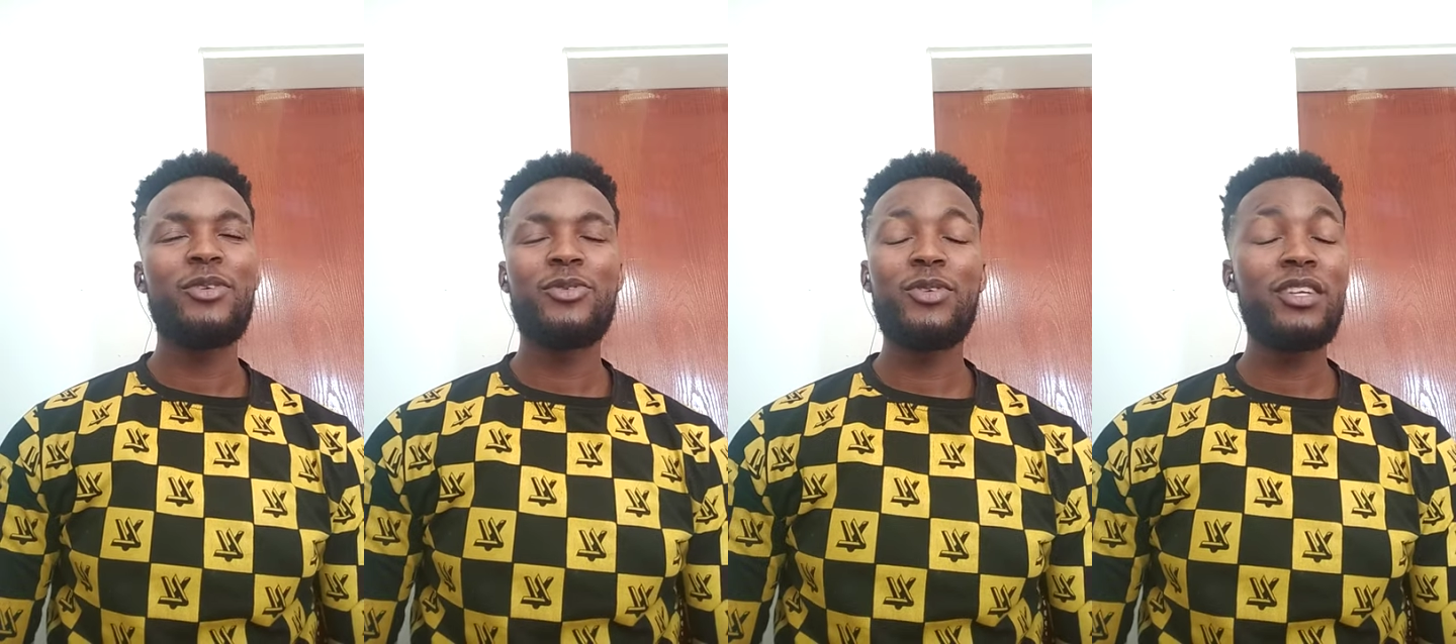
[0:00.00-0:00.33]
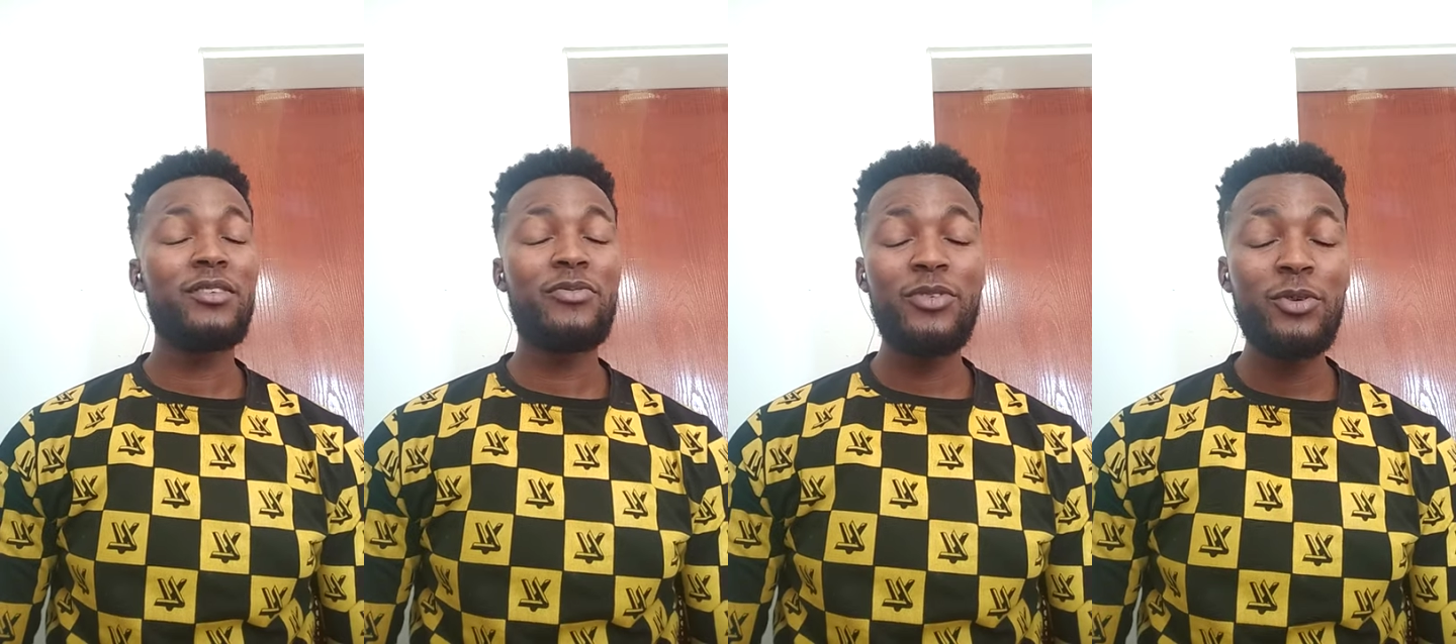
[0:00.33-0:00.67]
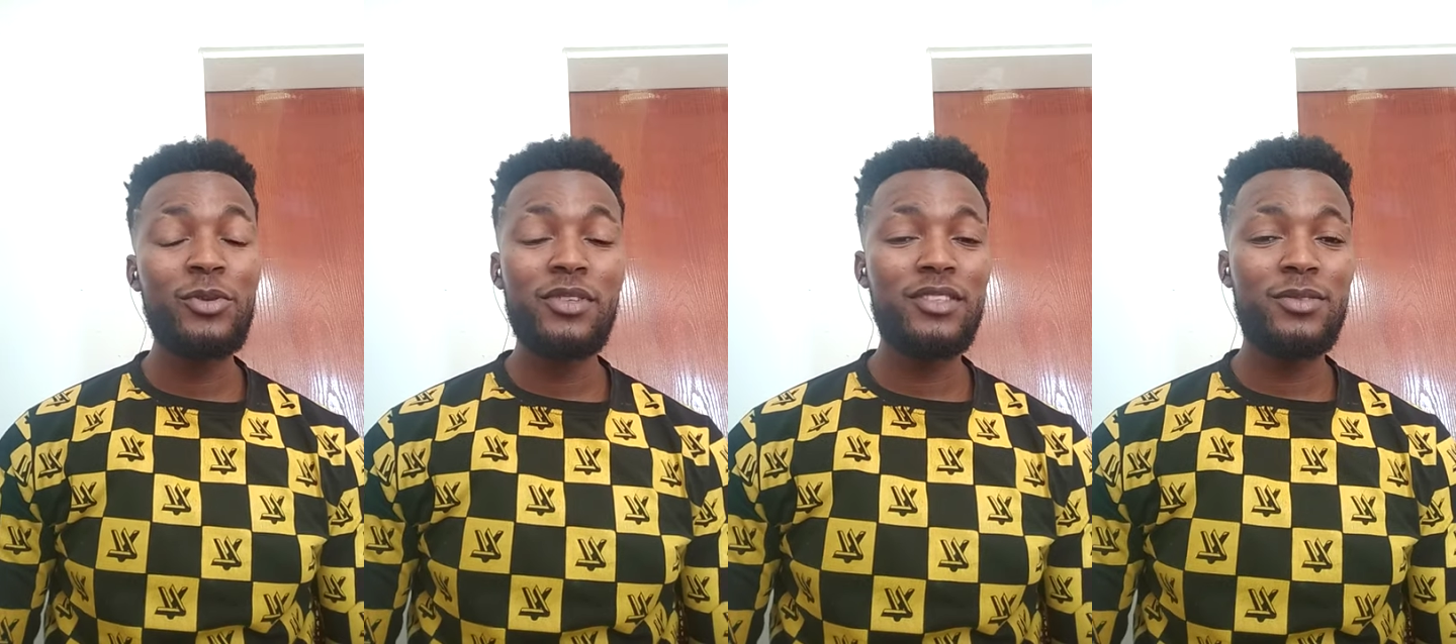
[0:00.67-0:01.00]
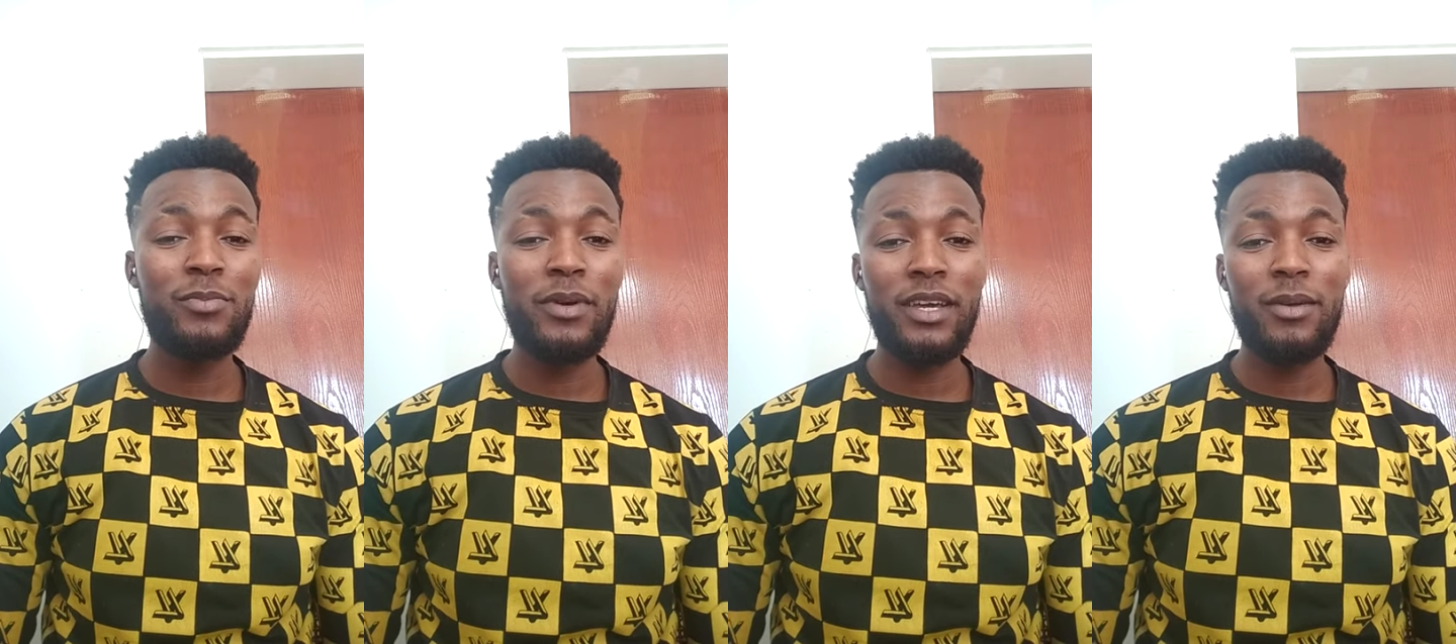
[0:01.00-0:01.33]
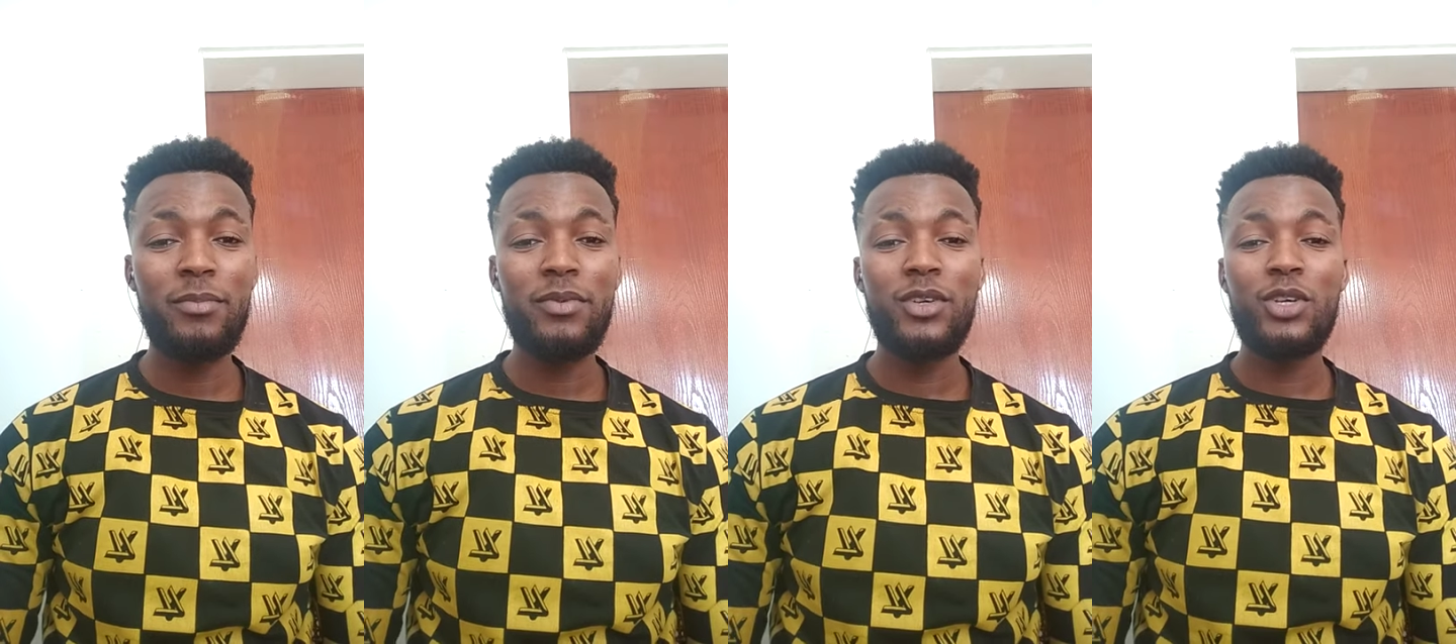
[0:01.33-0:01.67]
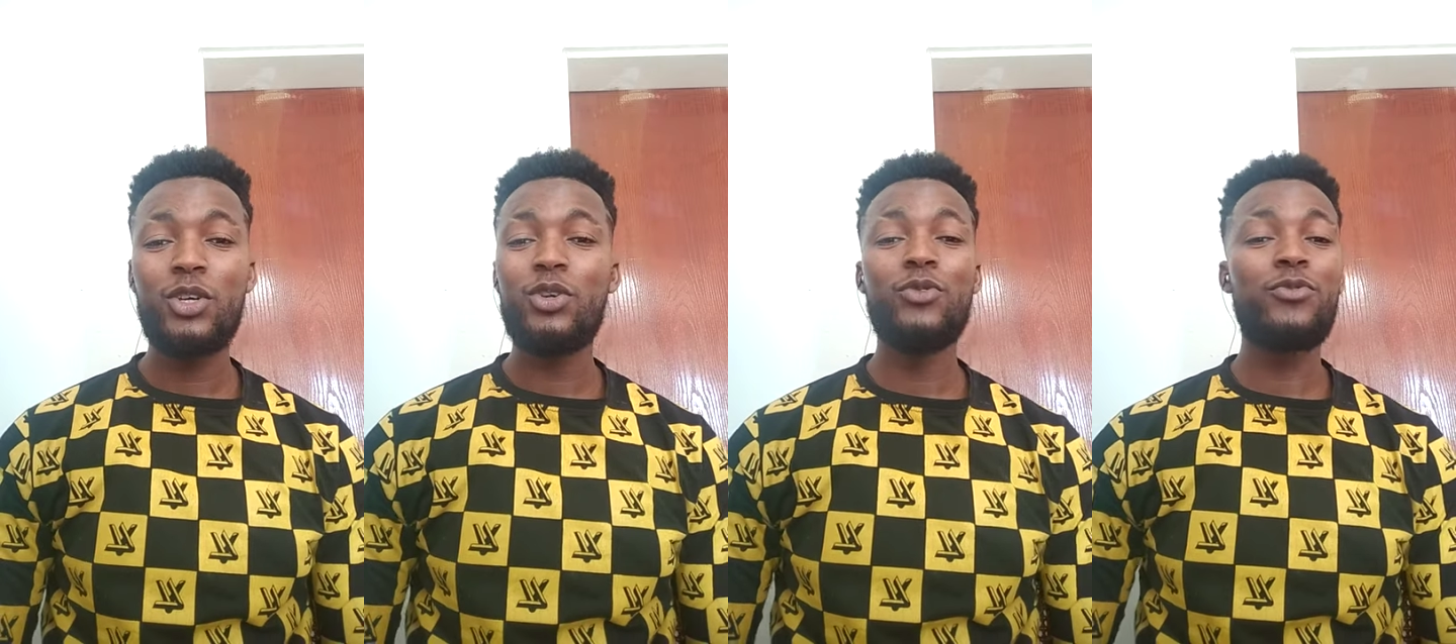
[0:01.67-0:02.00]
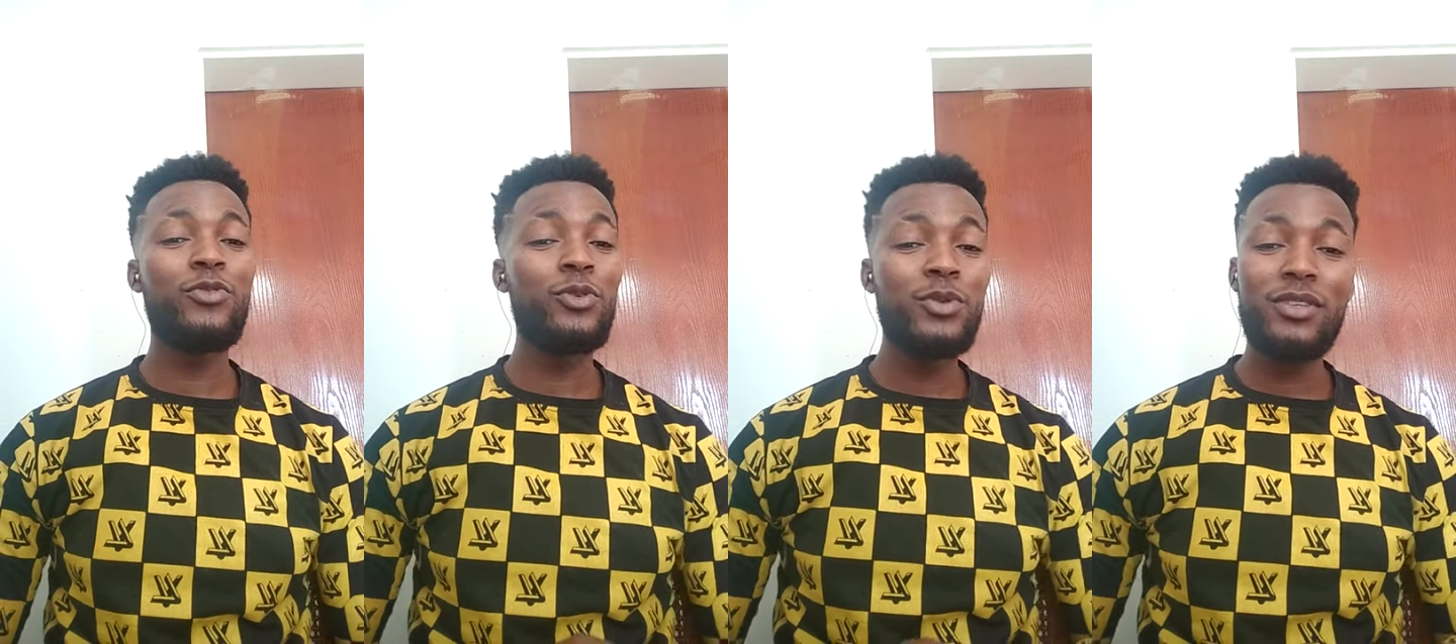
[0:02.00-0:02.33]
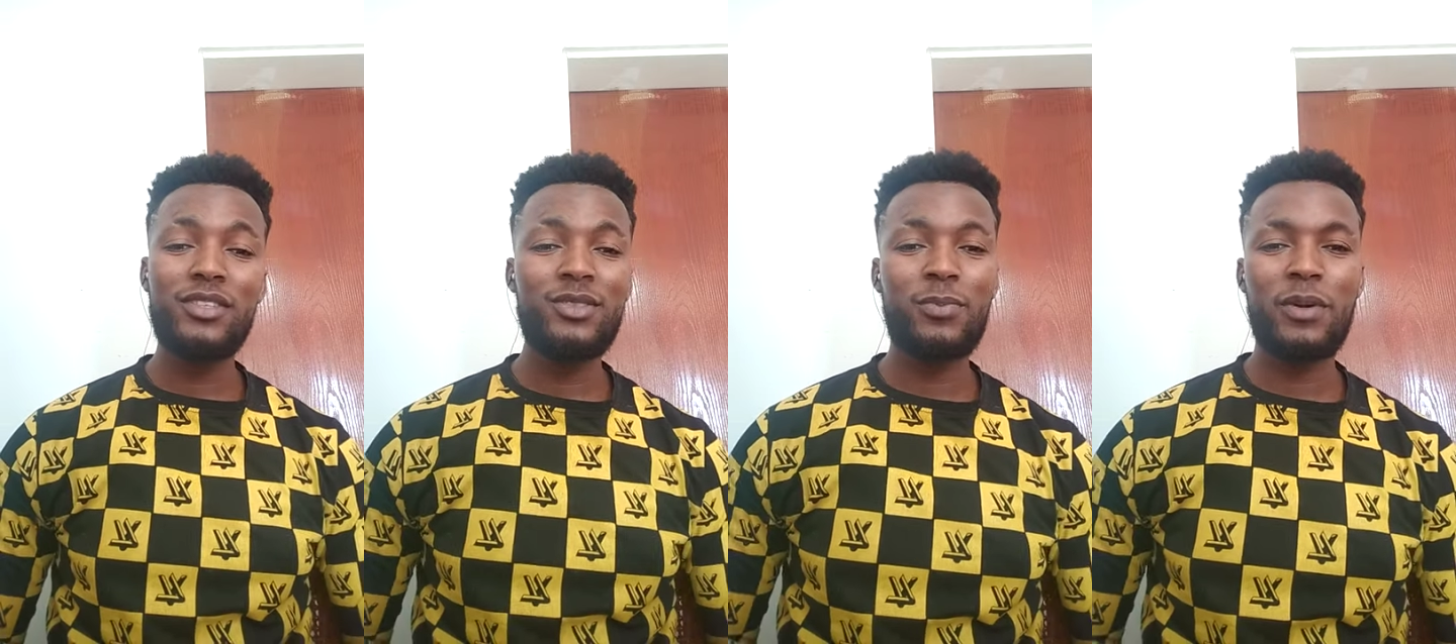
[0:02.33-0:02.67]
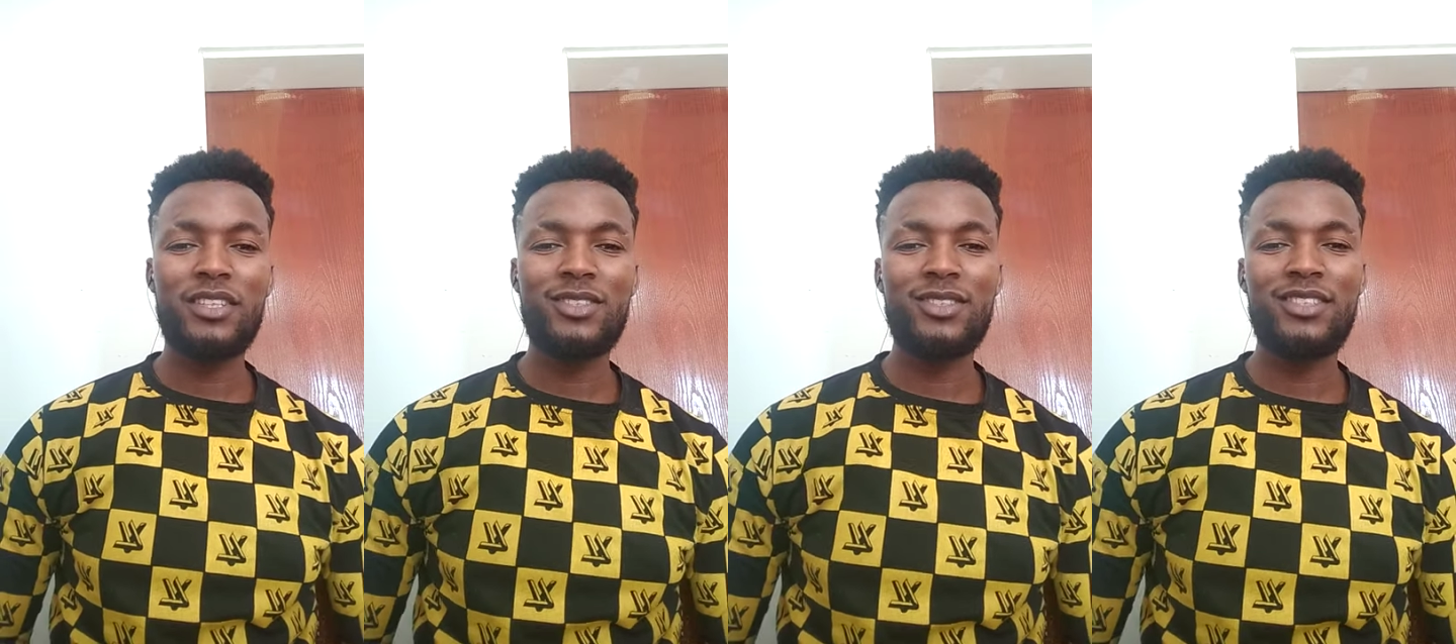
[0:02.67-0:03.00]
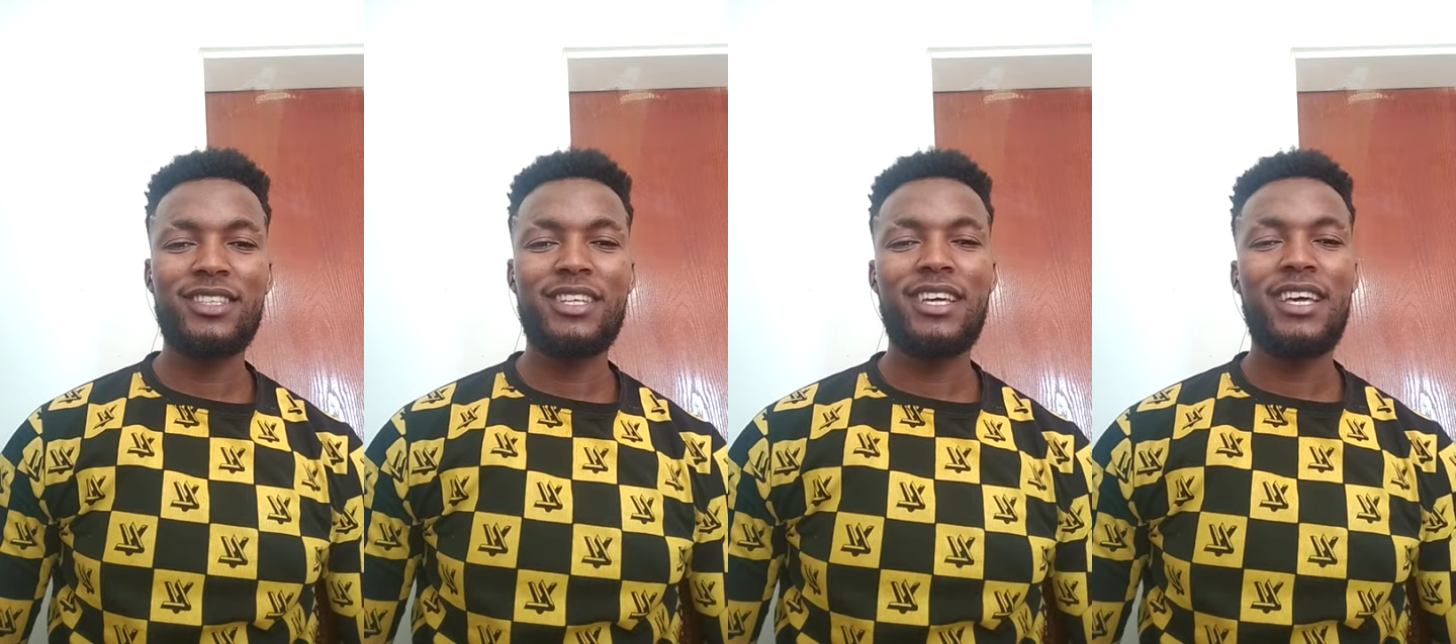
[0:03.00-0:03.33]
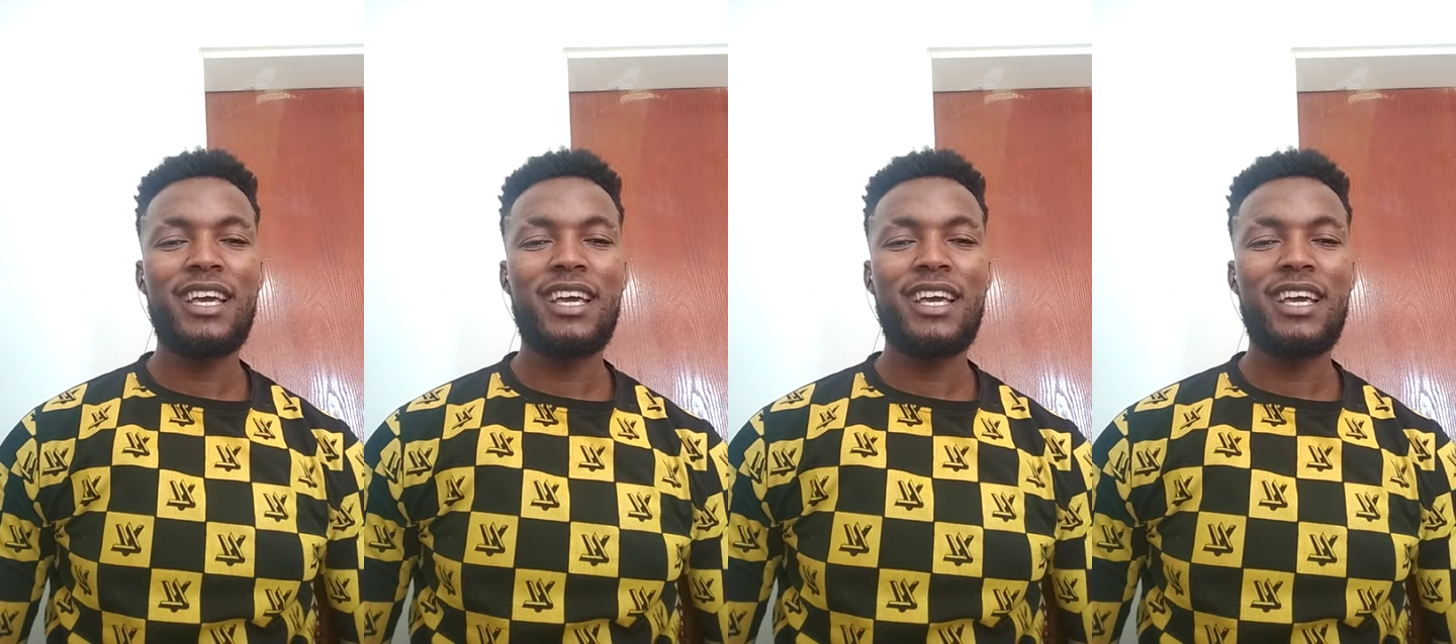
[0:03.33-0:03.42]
you really feel this babe, you feel this person,